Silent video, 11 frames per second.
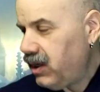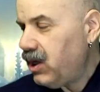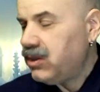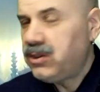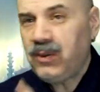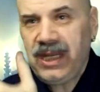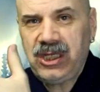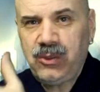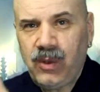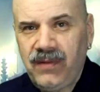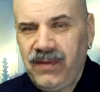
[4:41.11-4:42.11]
So
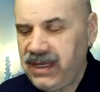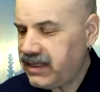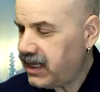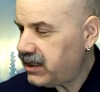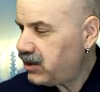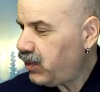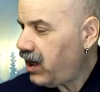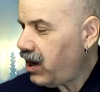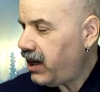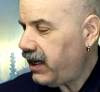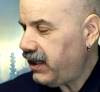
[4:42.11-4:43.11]
each one of these has 3
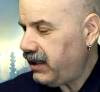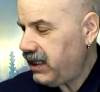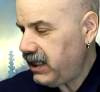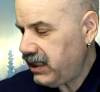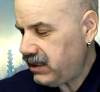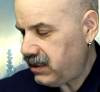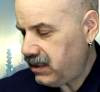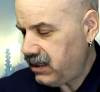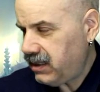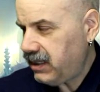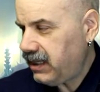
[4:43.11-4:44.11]
on it. These
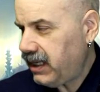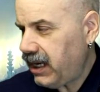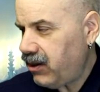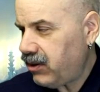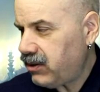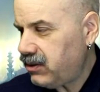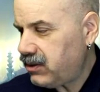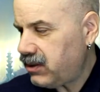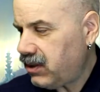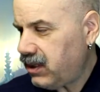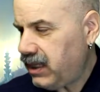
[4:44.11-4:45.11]
characters
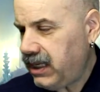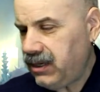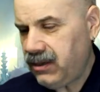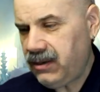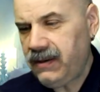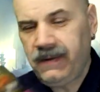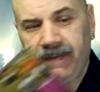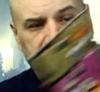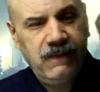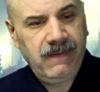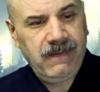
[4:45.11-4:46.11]
here,
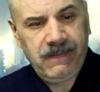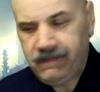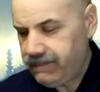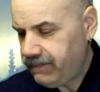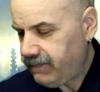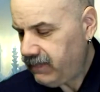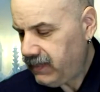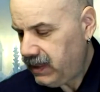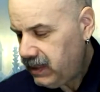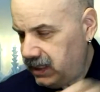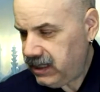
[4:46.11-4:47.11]

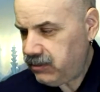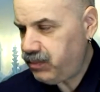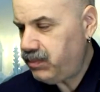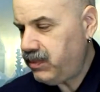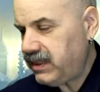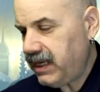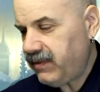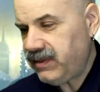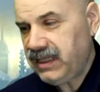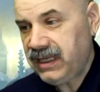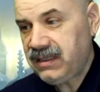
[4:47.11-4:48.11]
this set of
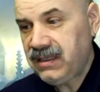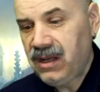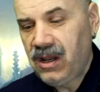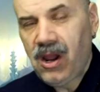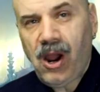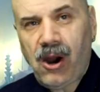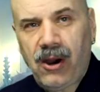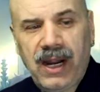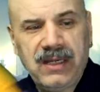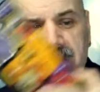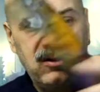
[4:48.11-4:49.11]
6, are, I
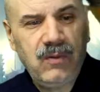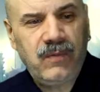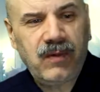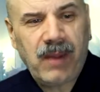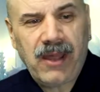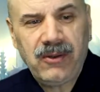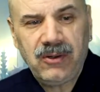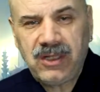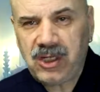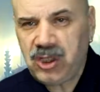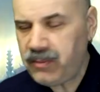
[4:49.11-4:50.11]
assume, from other
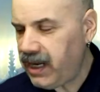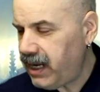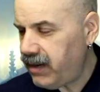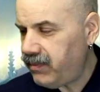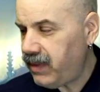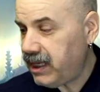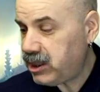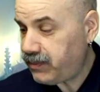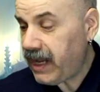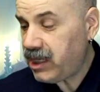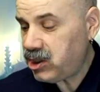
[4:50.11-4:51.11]
Dungeon Mayhem
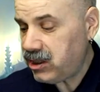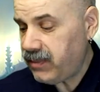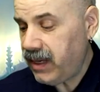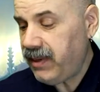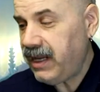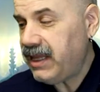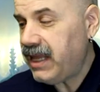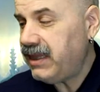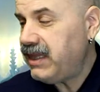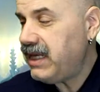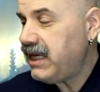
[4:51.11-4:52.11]
expansions maybe, and
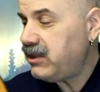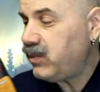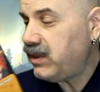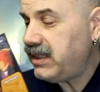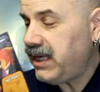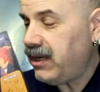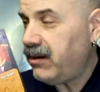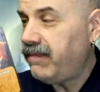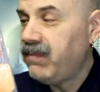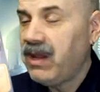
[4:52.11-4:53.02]
then these ones here